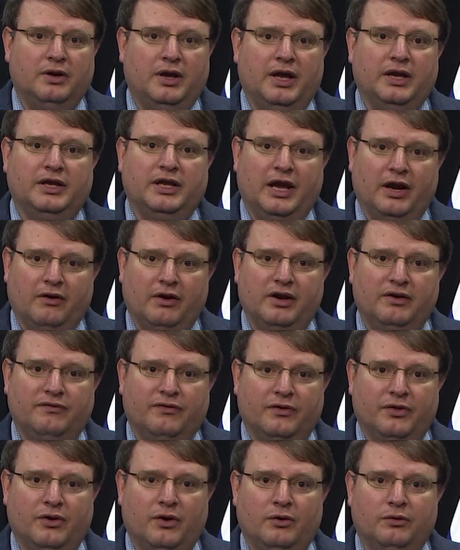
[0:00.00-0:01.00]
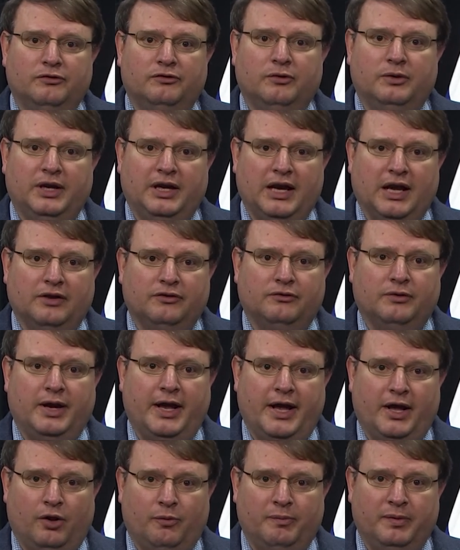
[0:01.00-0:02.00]
and caring for those who need extra
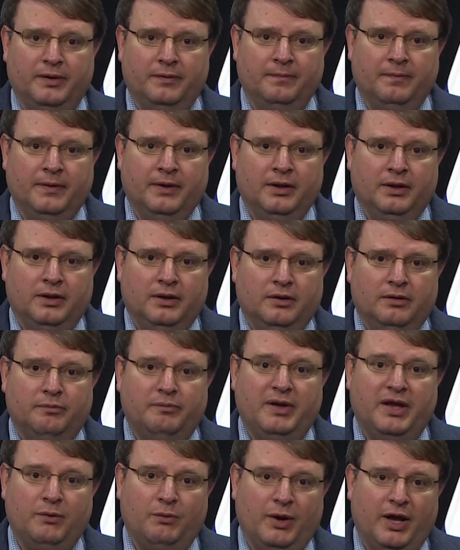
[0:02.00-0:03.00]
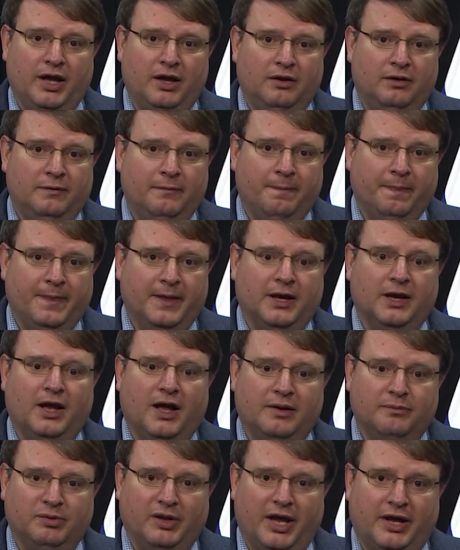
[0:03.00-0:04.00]
help. Be well, and
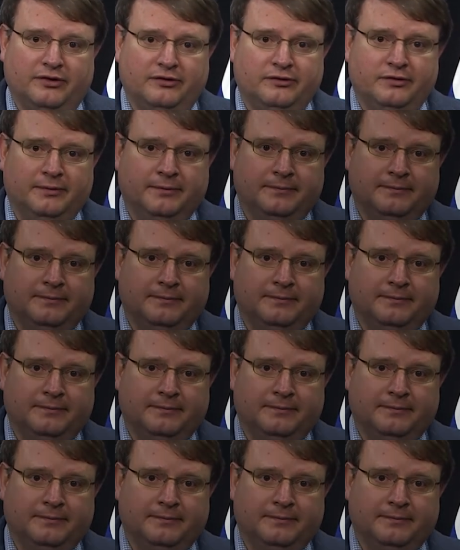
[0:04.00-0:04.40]
God bless.